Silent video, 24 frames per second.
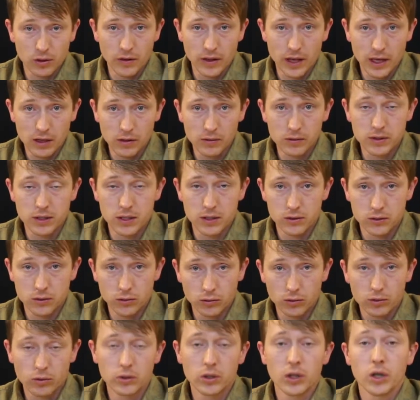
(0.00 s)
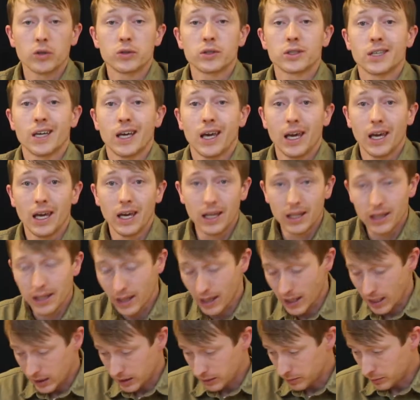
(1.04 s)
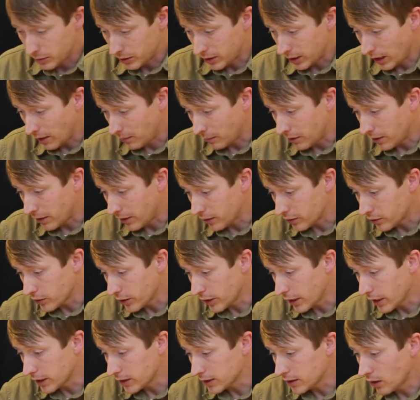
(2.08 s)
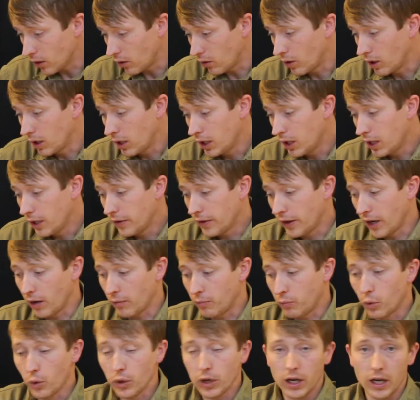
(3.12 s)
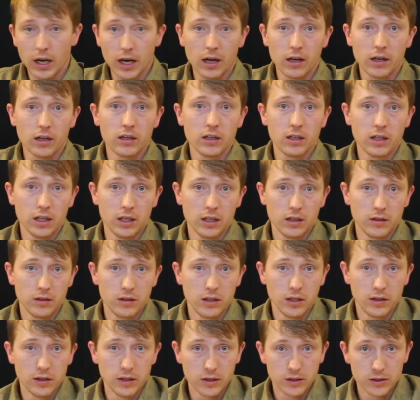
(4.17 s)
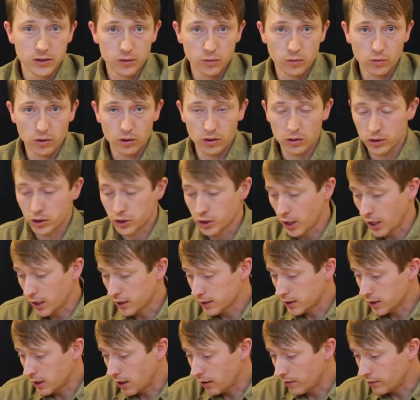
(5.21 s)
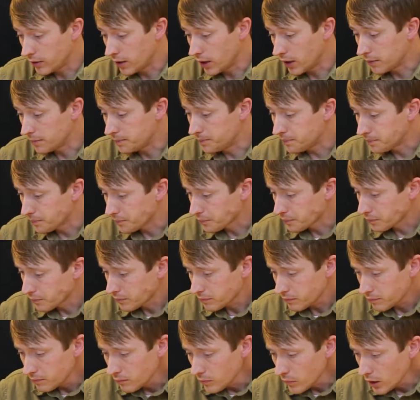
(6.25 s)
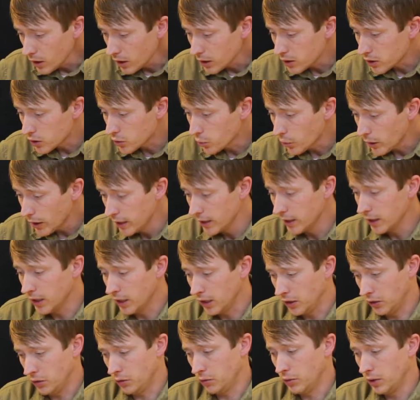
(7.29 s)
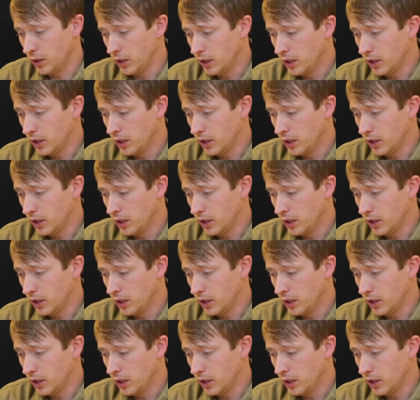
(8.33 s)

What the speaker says: They use the sucralose and the aspartame in their drinks. So that I pointed out in the store shots that I've done. Sweet and Low.